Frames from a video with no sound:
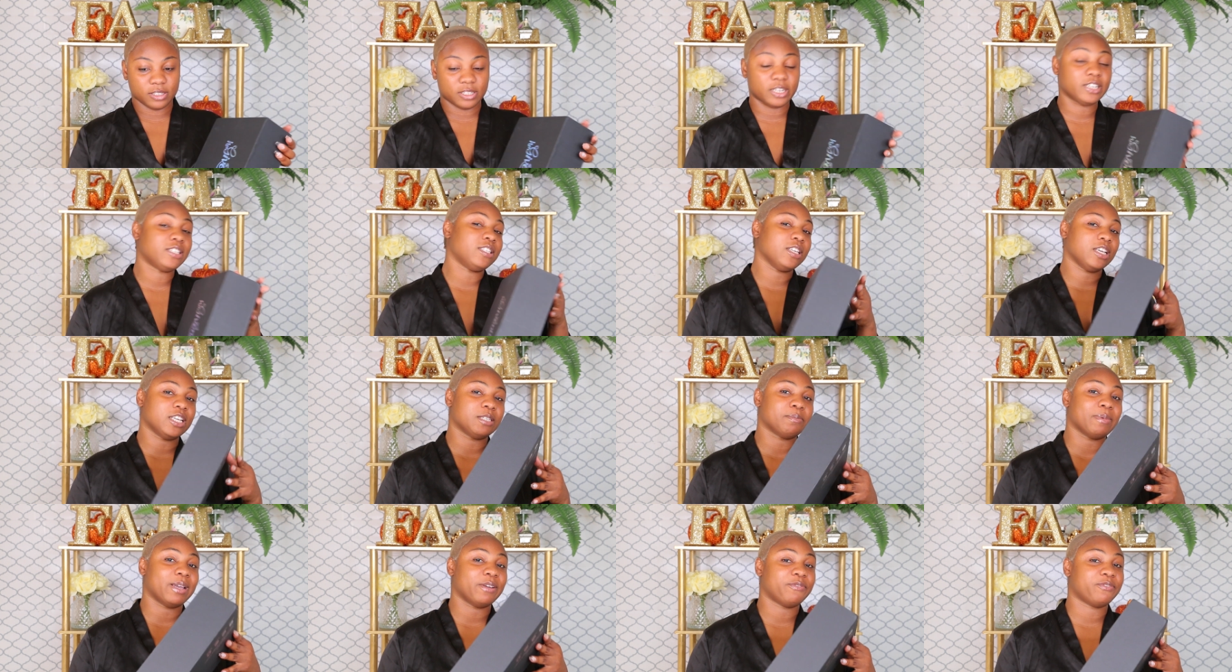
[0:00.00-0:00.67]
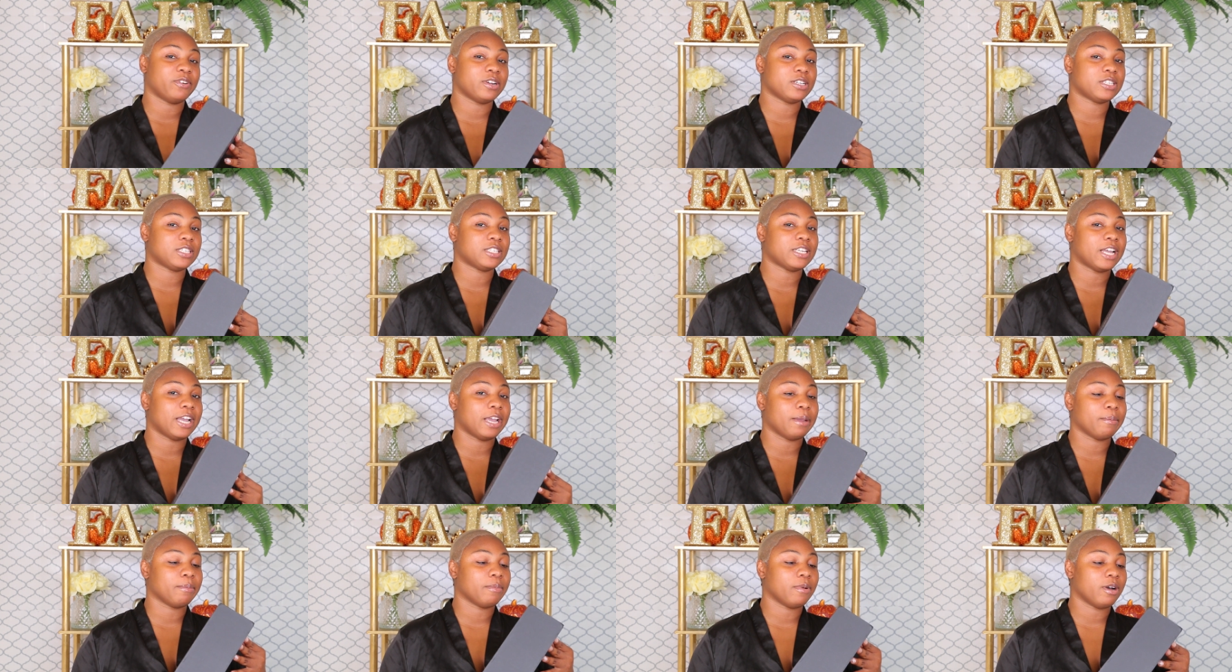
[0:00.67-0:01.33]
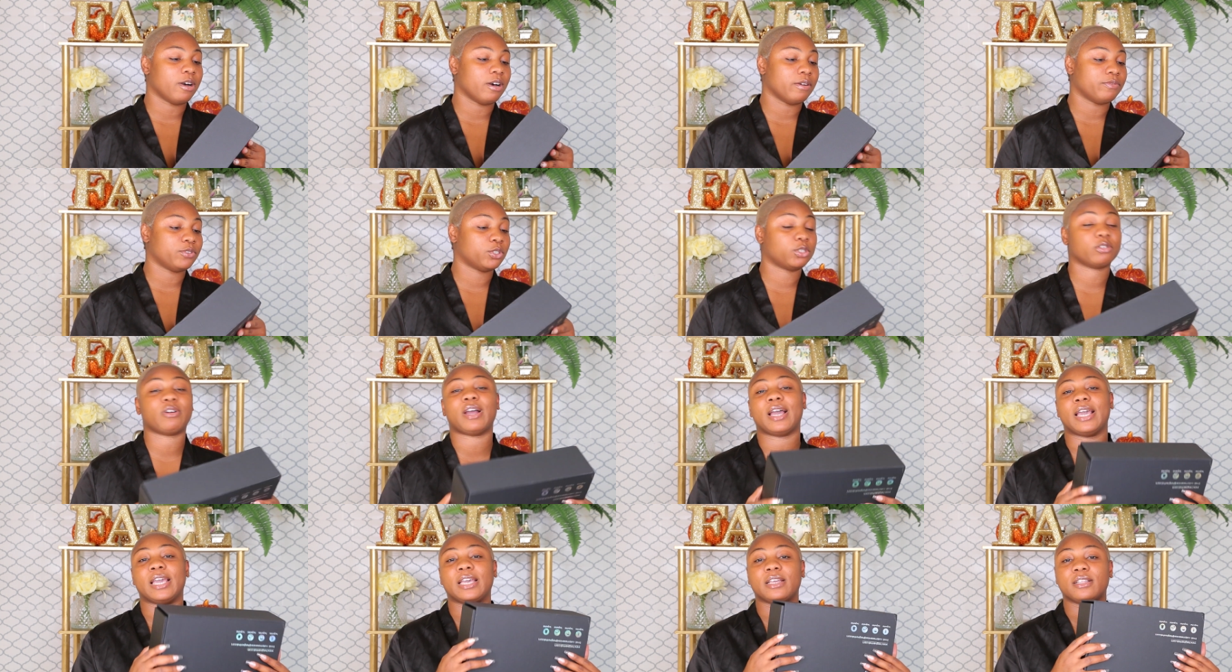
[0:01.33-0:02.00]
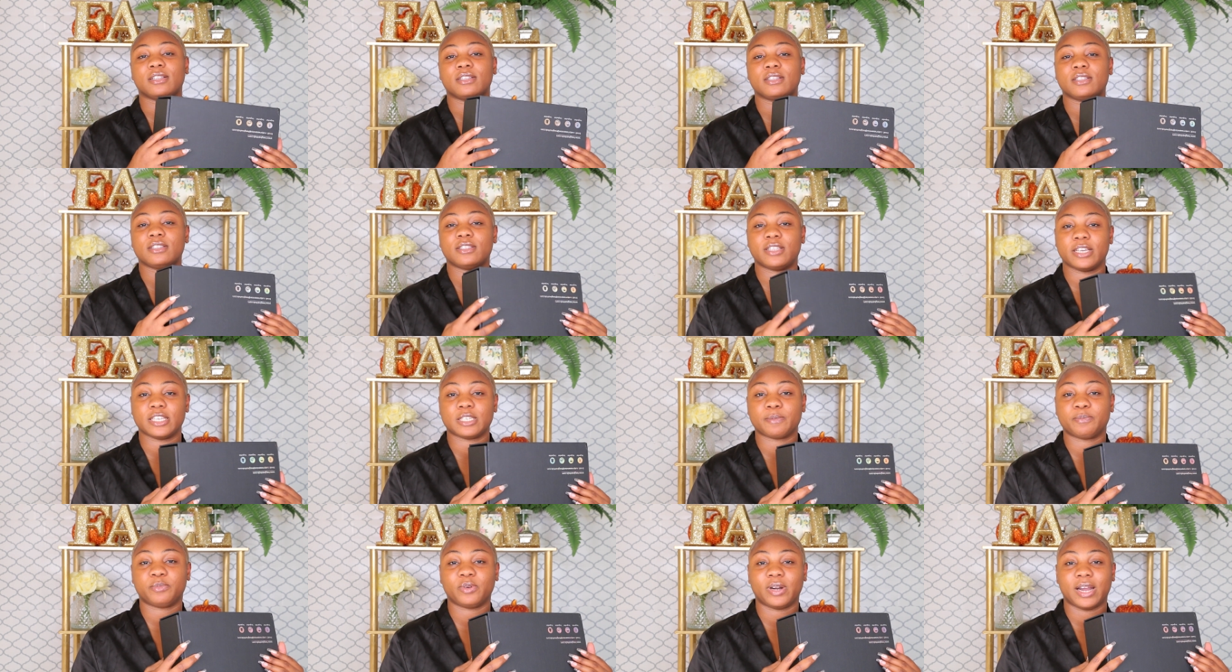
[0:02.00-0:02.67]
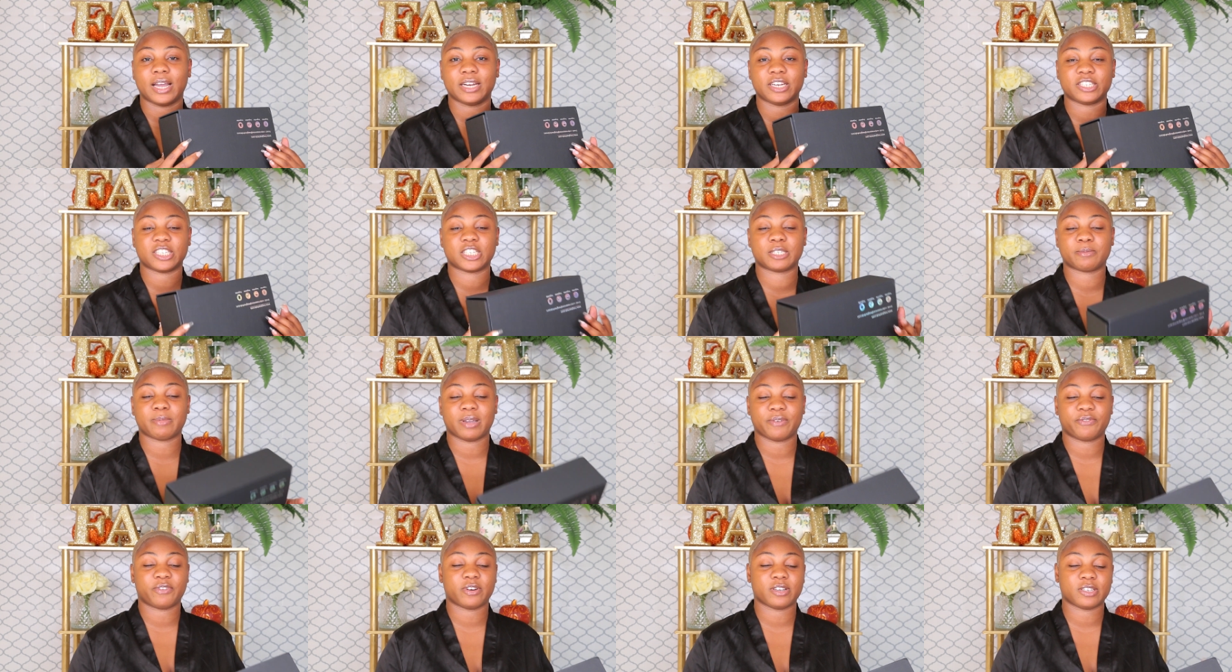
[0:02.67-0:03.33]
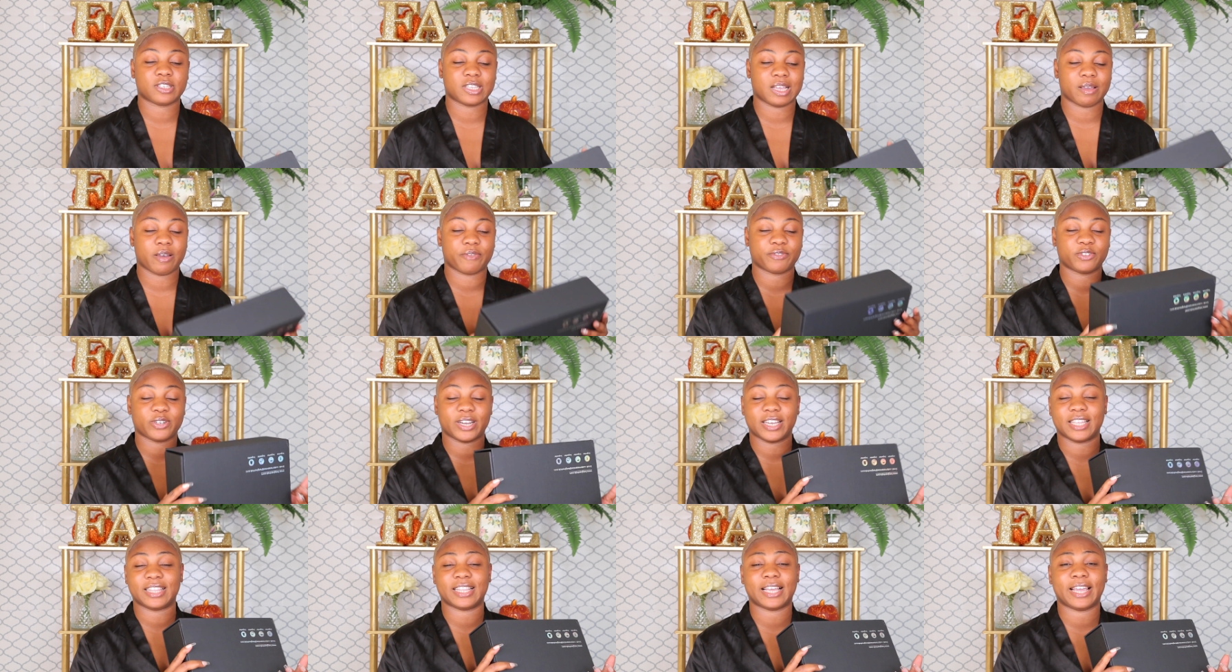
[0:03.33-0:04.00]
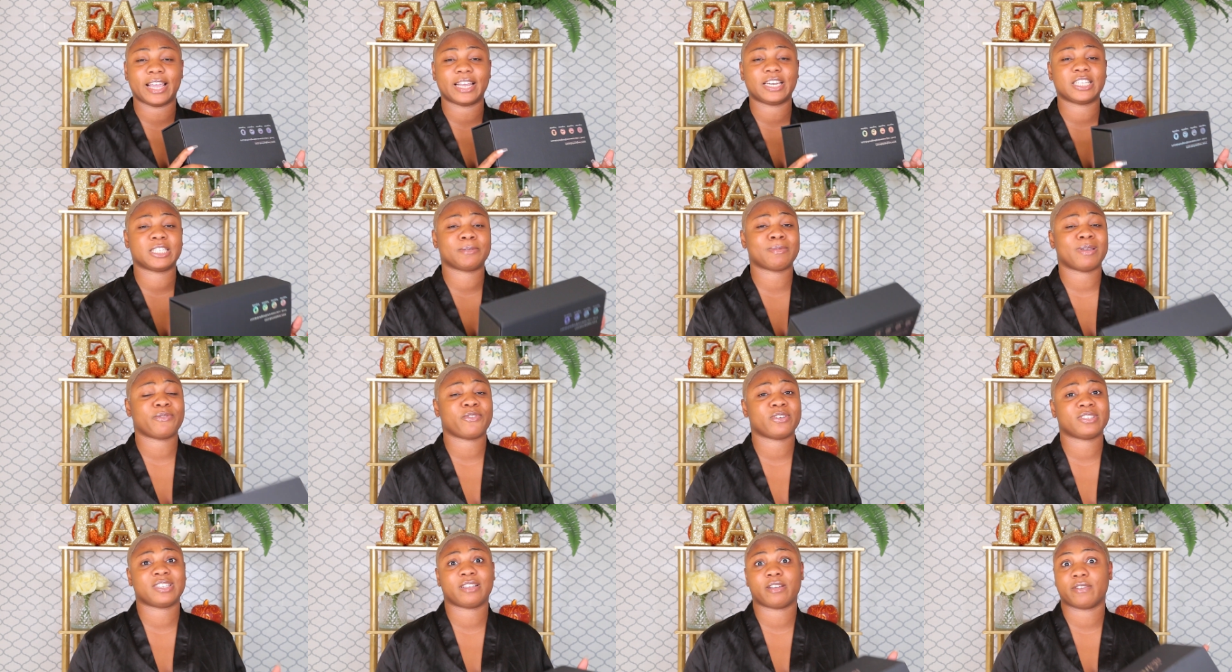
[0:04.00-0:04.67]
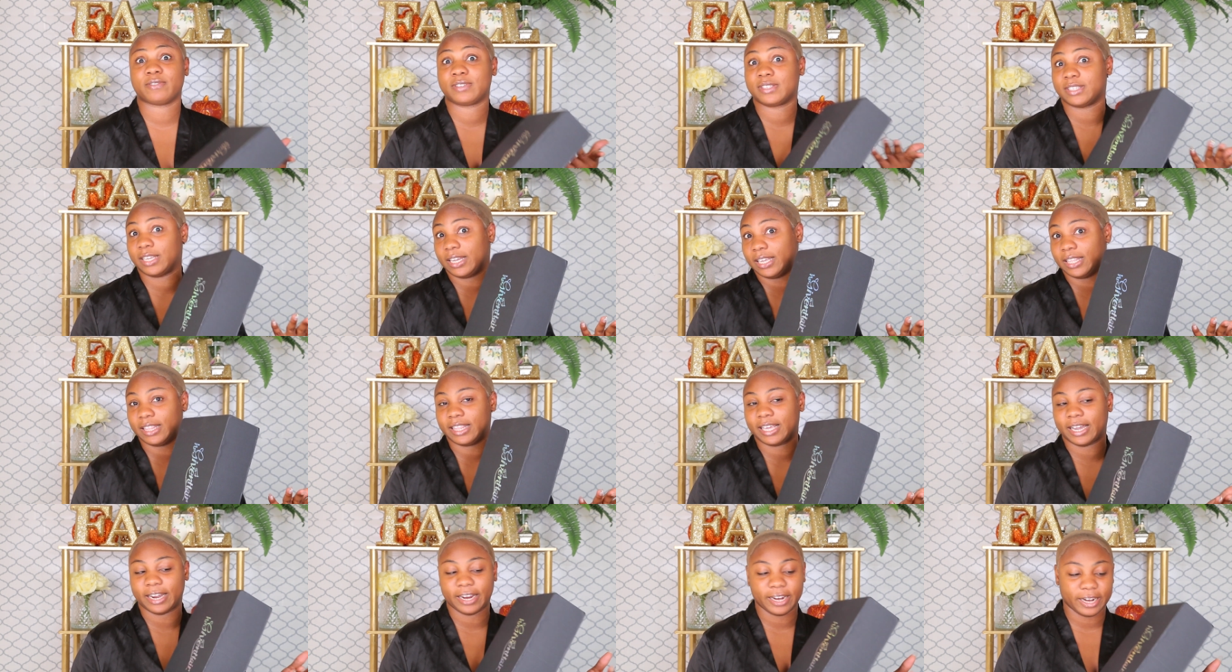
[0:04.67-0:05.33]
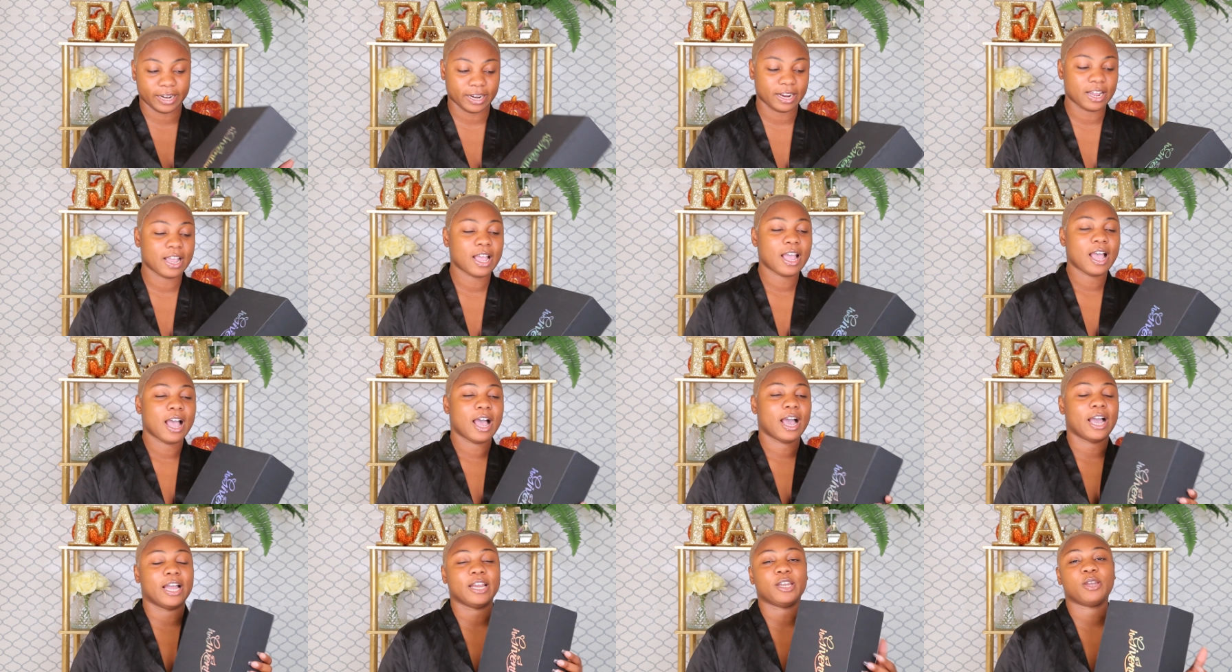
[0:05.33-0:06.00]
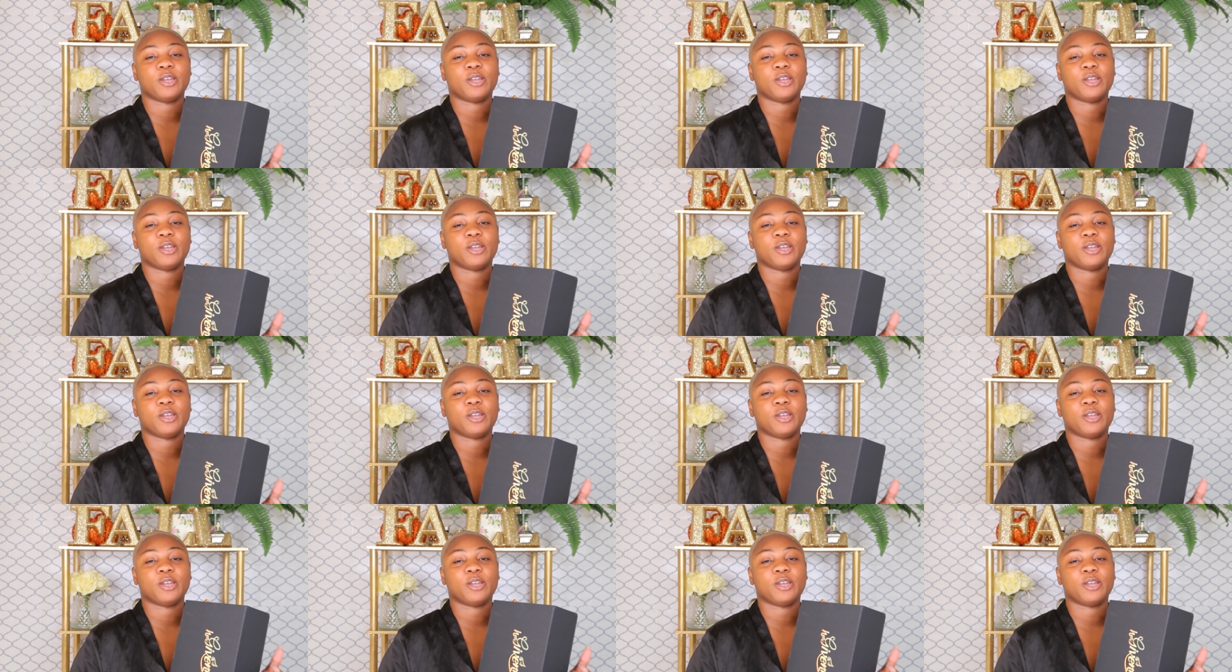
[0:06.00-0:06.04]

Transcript: This is my first time of trying this brand. This is my first time of trying their hair. This is my first time of seeing their hair. I